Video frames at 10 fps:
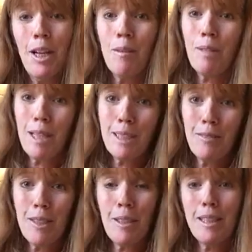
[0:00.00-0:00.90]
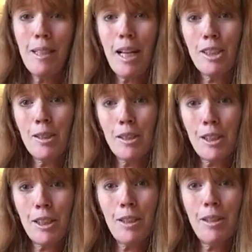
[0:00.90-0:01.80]
Whereas if you go to the National
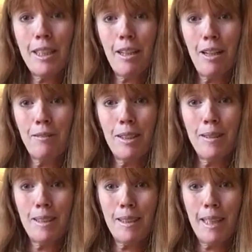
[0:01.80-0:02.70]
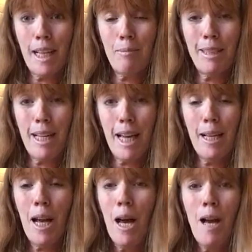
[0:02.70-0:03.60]
Security Conference at the
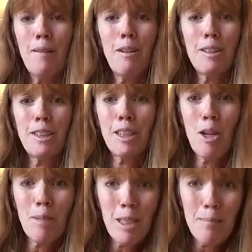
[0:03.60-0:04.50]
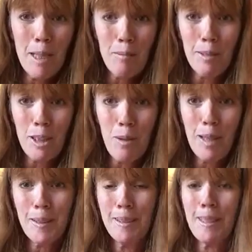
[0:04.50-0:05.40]
ABA, there are so many people with
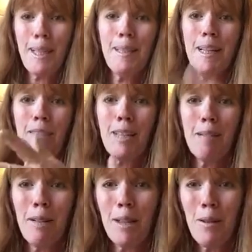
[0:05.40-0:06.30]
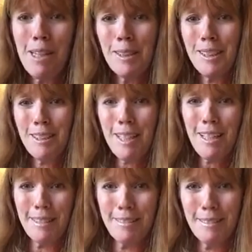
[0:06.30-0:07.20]
questions, I can never get my question
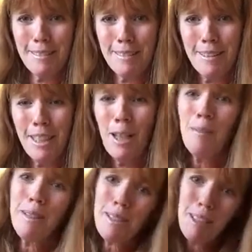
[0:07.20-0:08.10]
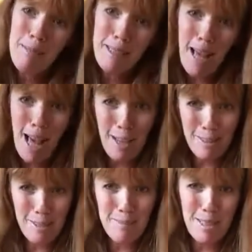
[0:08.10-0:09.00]
in. Well, it could be that,
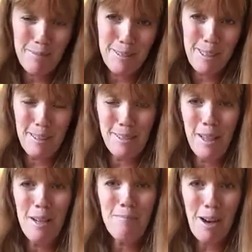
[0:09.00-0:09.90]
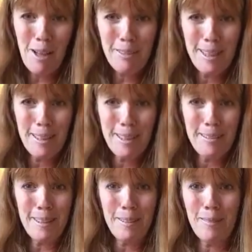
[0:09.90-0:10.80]
or the people that are moderating
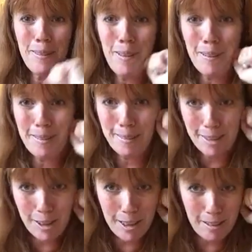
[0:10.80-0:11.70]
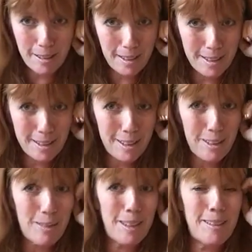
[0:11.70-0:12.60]
are like, we're not going to let Sharon ask a
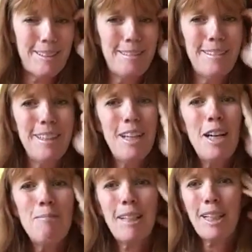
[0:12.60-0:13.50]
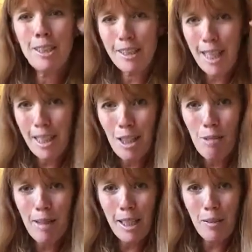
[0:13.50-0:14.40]
question, because they
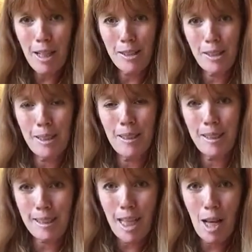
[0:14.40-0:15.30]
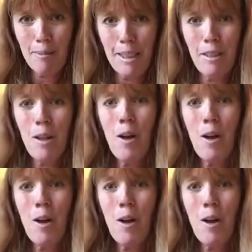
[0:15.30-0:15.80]
know my question is coming